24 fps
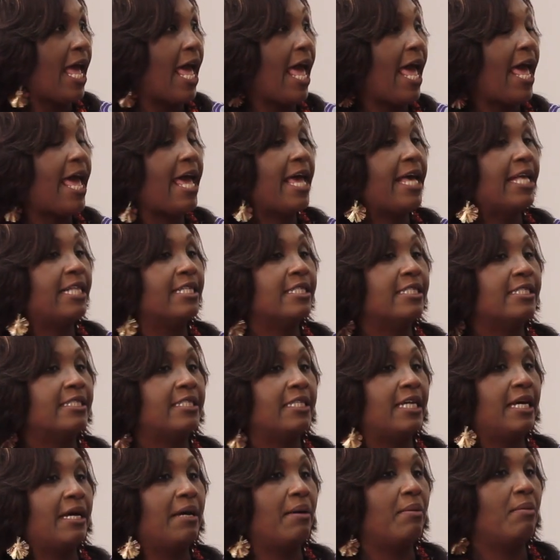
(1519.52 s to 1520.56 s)

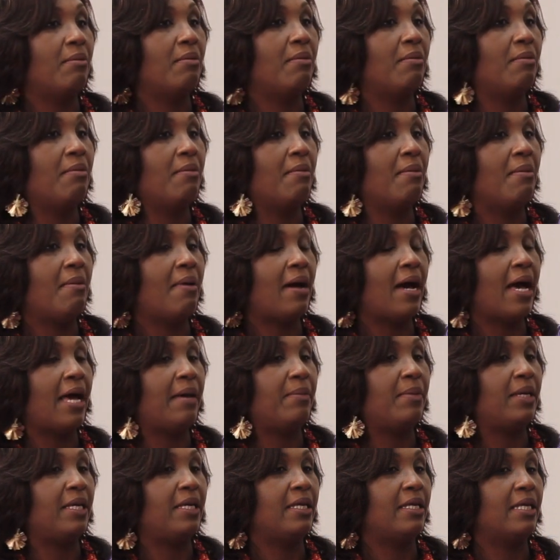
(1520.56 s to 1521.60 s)
And um,
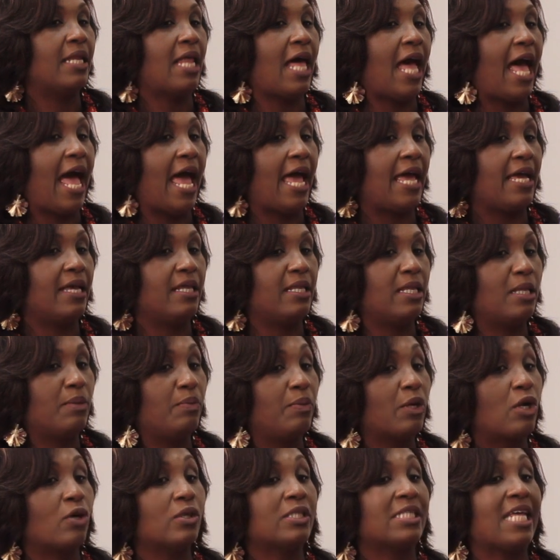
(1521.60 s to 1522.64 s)
I mean, I
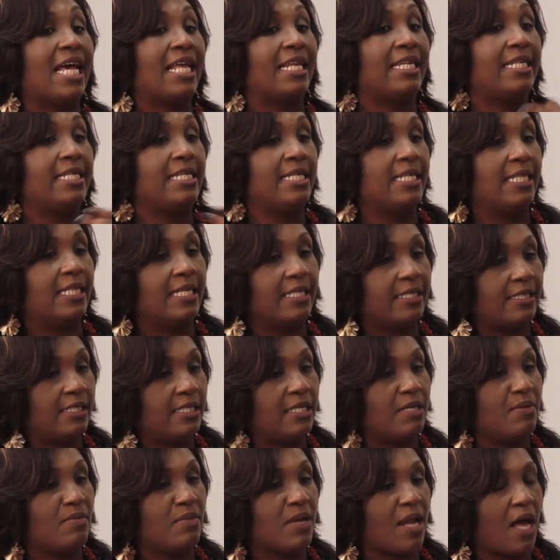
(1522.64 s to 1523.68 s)
because I lead the
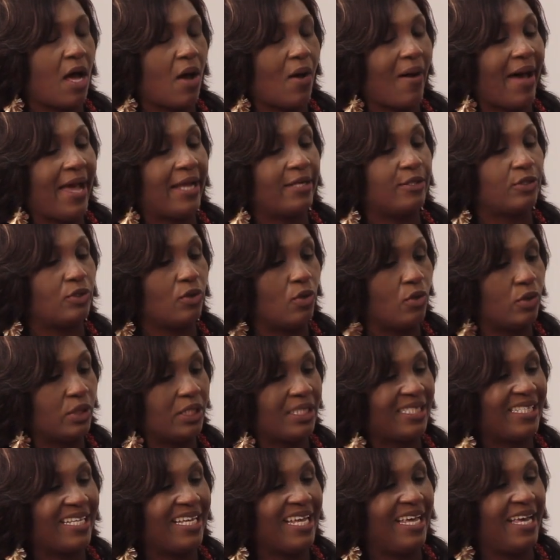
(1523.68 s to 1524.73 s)
team now, I
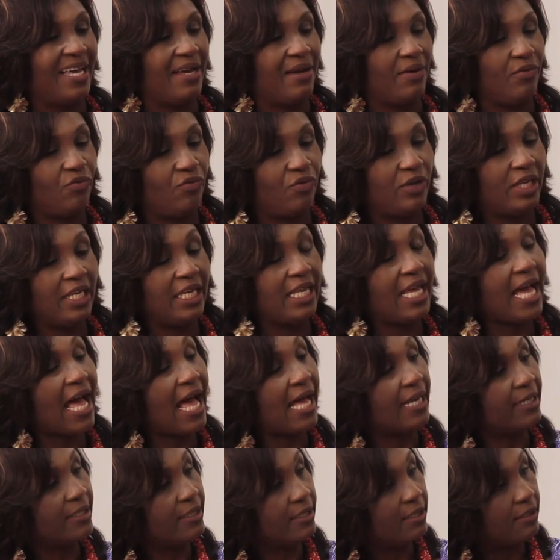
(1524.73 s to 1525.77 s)
don't really
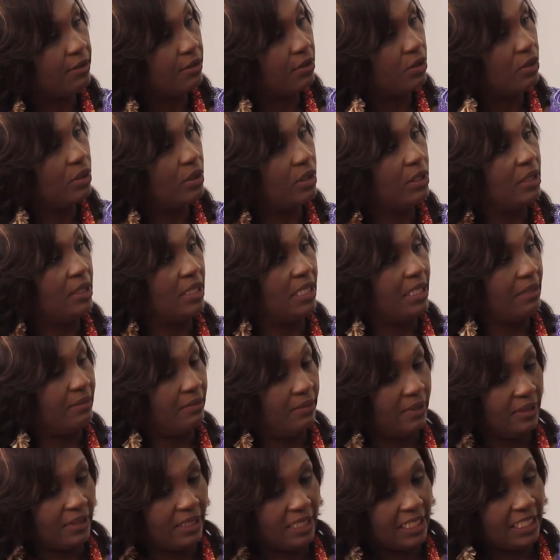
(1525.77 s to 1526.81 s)
handle
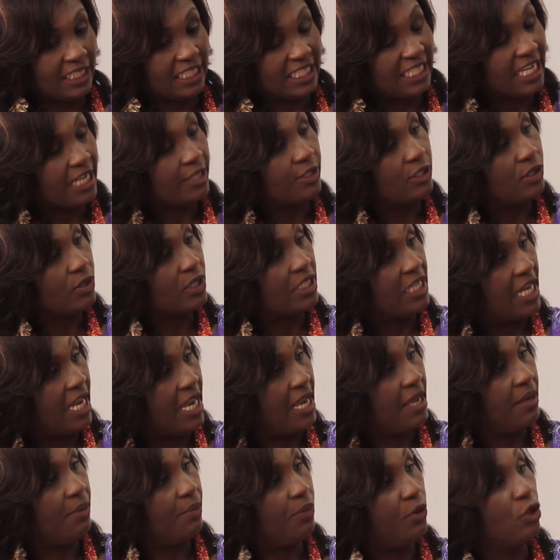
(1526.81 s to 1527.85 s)
day-to-day,
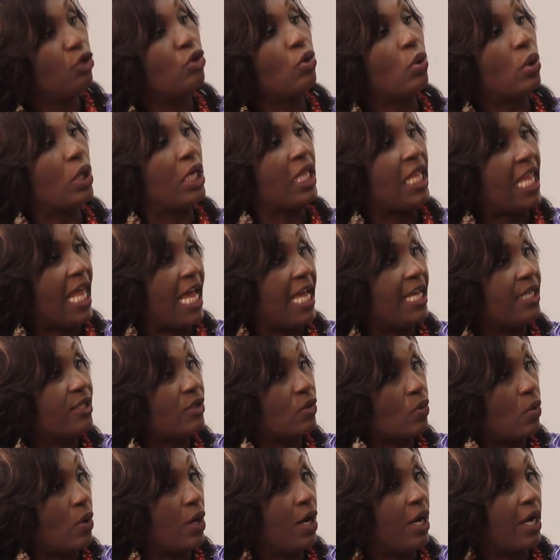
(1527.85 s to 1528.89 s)
-day, you mm-hmm. know,
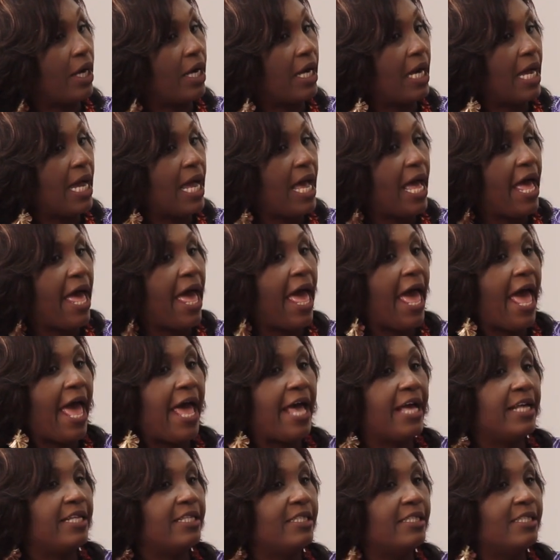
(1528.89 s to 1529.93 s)
client work.
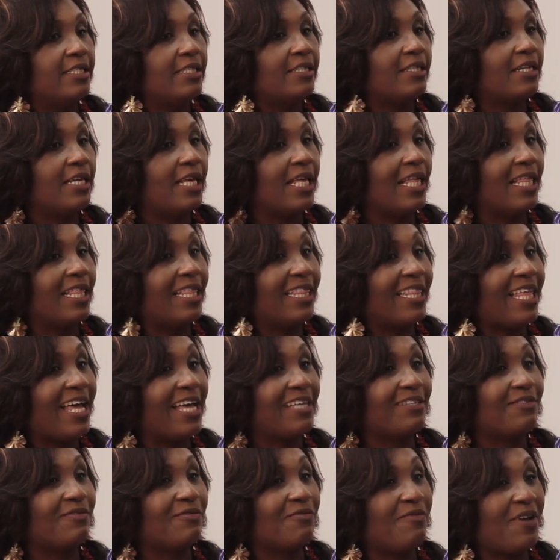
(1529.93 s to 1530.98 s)
And
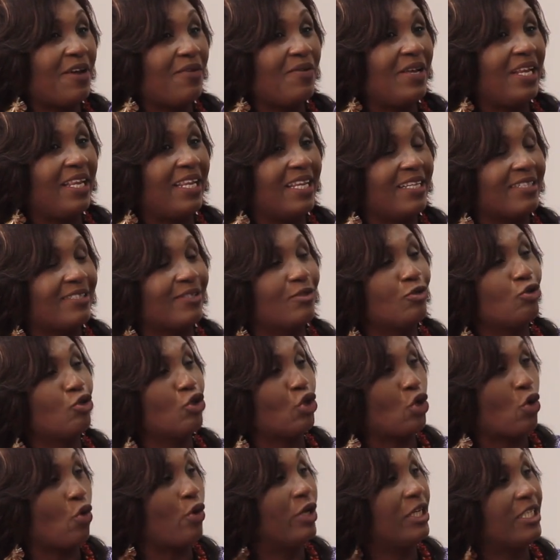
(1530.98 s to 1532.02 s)
there's very little
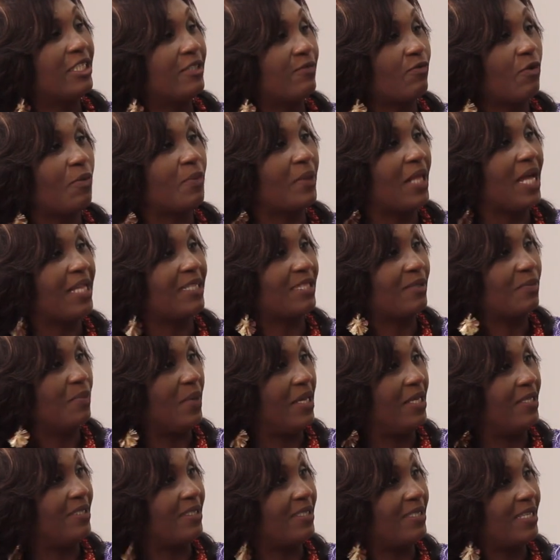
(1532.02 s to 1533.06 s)
noise from that
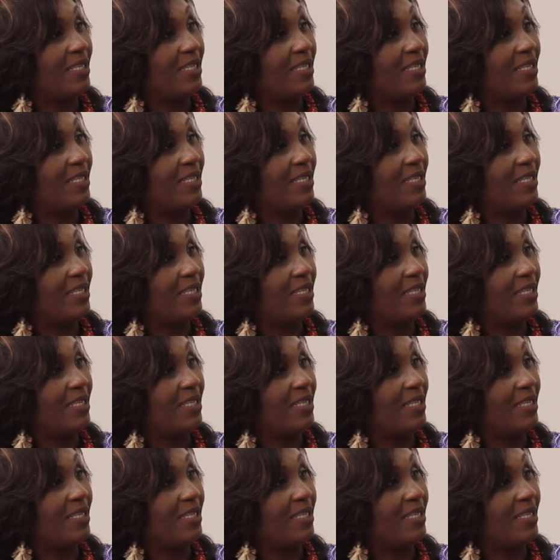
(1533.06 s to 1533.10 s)
space.